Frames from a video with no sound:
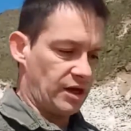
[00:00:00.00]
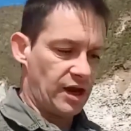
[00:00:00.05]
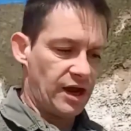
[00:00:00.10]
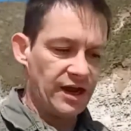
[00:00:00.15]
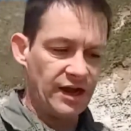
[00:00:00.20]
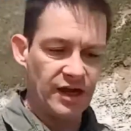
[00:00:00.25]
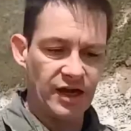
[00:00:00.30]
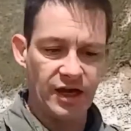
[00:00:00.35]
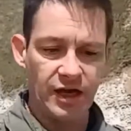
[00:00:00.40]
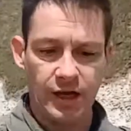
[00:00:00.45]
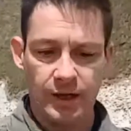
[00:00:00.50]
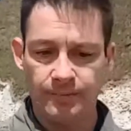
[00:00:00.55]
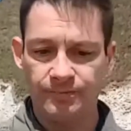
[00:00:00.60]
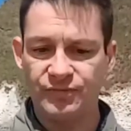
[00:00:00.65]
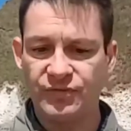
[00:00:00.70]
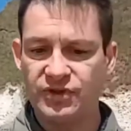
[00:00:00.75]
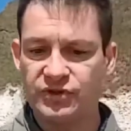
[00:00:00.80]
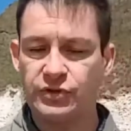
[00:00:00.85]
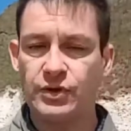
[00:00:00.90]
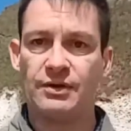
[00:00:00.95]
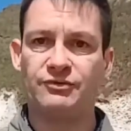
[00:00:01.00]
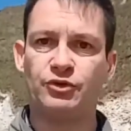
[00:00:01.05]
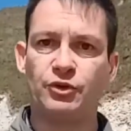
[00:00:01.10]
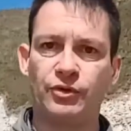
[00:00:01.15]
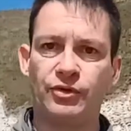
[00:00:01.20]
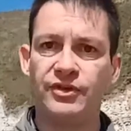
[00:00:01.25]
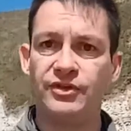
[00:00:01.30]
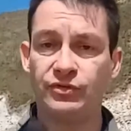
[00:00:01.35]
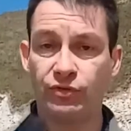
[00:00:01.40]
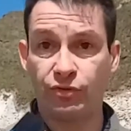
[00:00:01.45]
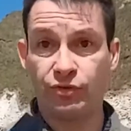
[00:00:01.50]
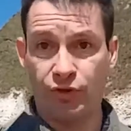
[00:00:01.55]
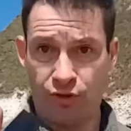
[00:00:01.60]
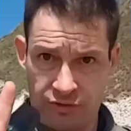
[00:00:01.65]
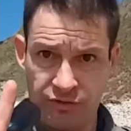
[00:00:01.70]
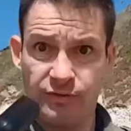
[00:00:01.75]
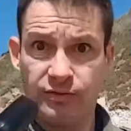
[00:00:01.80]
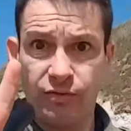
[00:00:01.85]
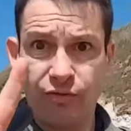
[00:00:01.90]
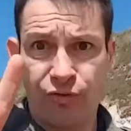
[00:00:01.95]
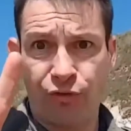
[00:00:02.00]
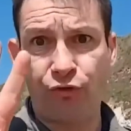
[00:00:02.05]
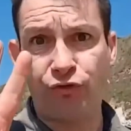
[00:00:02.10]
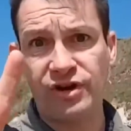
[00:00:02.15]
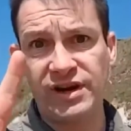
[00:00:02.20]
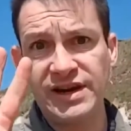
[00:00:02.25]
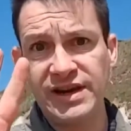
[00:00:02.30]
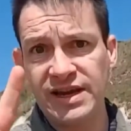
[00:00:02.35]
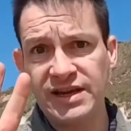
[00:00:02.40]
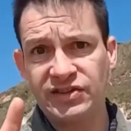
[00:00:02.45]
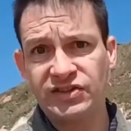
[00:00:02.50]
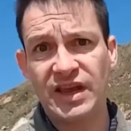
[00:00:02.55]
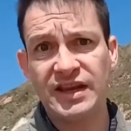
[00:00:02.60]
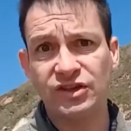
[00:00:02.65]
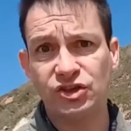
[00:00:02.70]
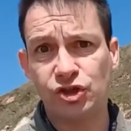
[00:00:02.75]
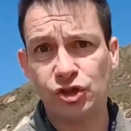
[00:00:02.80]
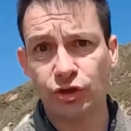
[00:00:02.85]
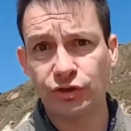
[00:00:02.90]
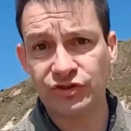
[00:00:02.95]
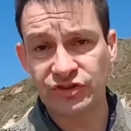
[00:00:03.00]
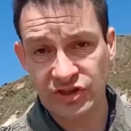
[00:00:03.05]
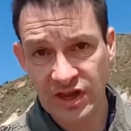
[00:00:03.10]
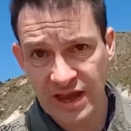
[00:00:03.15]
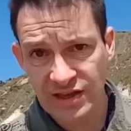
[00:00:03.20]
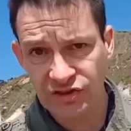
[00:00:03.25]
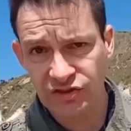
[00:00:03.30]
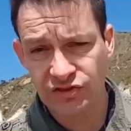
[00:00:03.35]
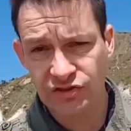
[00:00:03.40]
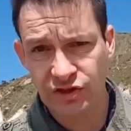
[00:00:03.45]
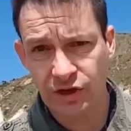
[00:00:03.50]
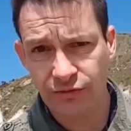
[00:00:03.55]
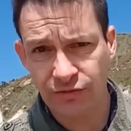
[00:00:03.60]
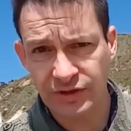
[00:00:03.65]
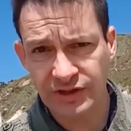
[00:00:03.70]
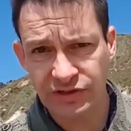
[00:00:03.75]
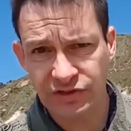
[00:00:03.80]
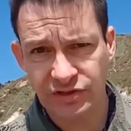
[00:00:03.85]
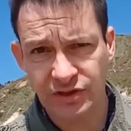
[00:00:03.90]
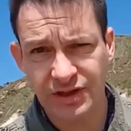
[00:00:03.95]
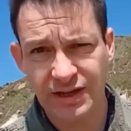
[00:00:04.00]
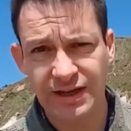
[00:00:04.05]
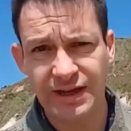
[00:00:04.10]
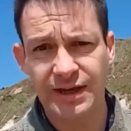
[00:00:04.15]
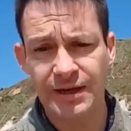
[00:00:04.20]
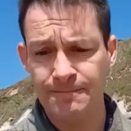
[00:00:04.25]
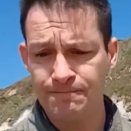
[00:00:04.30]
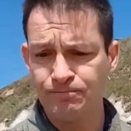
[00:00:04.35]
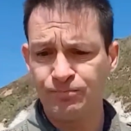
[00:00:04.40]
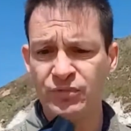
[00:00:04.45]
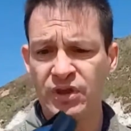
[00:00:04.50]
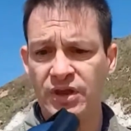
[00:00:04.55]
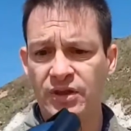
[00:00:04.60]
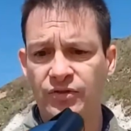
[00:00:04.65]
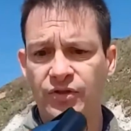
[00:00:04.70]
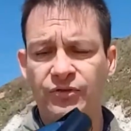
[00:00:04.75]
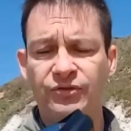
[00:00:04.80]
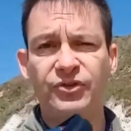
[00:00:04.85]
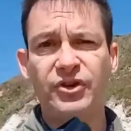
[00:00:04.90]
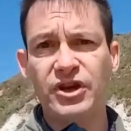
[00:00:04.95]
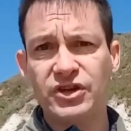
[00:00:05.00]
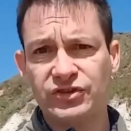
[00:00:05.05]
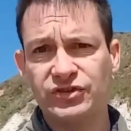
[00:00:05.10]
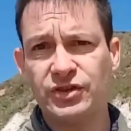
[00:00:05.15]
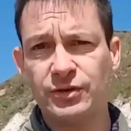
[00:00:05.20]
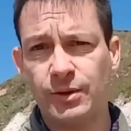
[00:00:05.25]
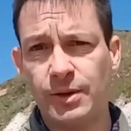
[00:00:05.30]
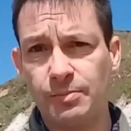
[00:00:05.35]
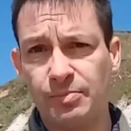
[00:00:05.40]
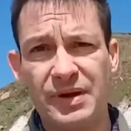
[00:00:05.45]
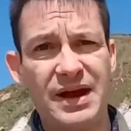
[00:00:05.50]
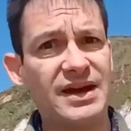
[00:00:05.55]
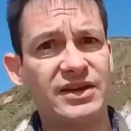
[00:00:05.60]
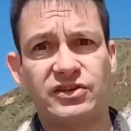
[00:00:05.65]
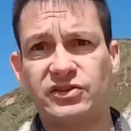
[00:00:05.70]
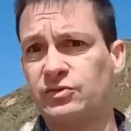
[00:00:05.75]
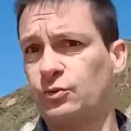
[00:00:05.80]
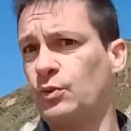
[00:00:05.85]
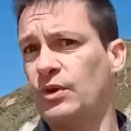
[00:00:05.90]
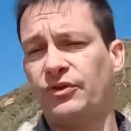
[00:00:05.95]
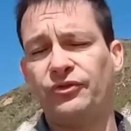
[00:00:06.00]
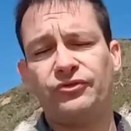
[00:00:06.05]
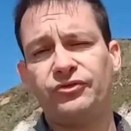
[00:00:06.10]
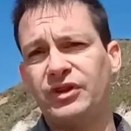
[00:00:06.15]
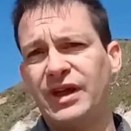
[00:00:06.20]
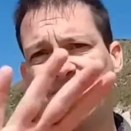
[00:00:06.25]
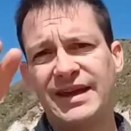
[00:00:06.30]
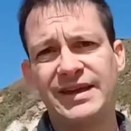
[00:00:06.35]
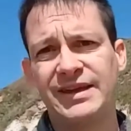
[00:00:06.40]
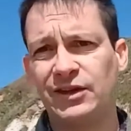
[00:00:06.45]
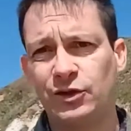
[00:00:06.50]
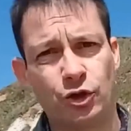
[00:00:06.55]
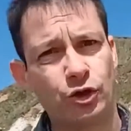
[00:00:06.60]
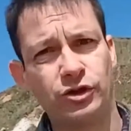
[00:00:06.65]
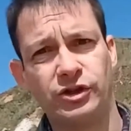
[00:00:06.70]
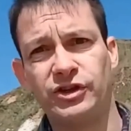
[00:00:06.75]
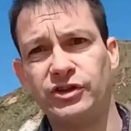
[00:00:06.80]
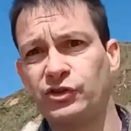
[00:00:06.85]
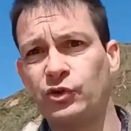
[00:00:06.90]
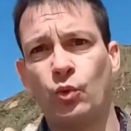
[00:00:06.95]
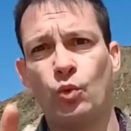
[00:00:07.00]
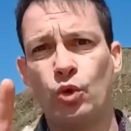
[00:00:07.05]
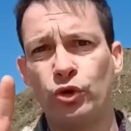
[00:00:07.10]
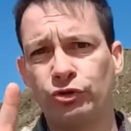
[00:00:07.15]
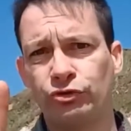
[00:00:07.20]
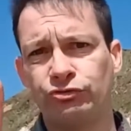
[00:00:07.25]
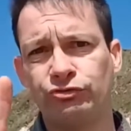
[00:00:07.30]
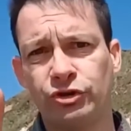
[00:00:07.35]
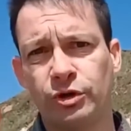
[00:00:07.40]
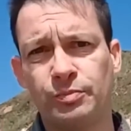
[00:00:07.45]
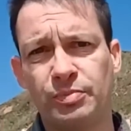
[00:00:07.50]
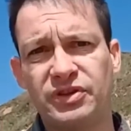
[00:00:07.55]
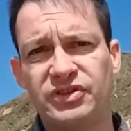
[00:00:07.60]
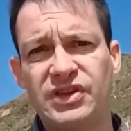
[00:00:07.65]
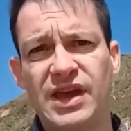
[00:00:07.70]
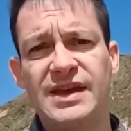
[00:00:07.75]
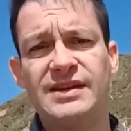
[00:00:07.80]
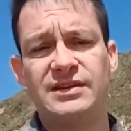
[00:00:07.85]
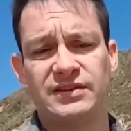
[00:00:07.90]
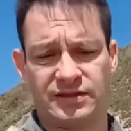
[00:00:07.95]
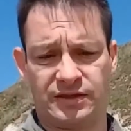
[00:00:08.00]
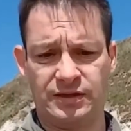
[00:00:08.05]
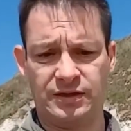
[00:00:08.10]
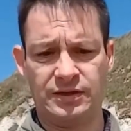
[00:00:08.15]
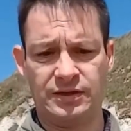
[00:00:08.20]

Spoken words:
So I've done the 3 essential tests on this today. The first 2 it passed with flying colours, 100%.